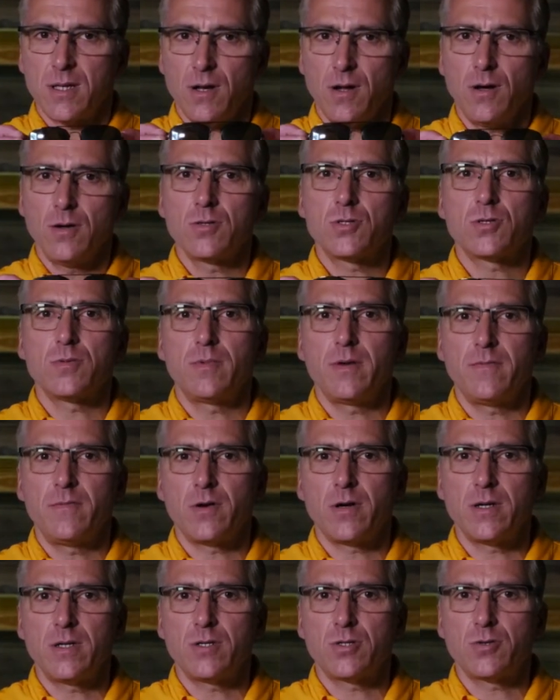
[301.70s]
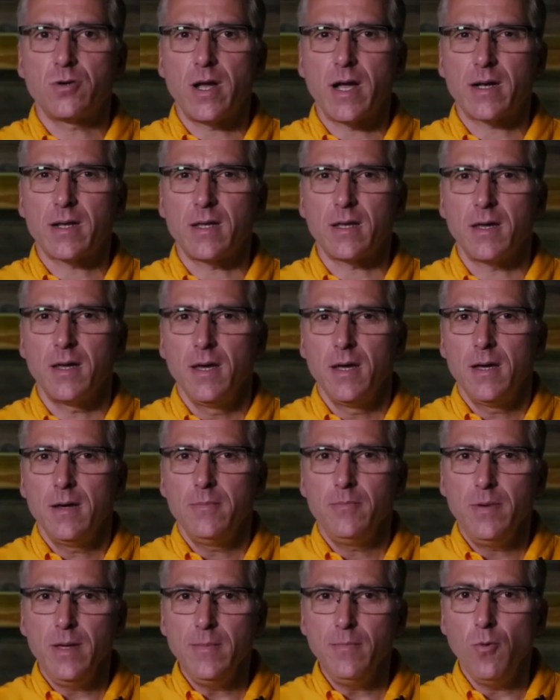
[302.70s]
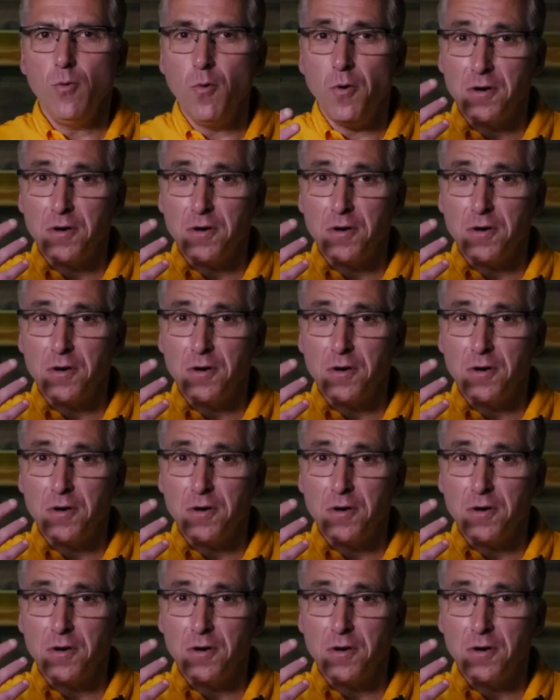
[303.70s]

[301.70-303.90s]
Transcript: can also be very distracting. People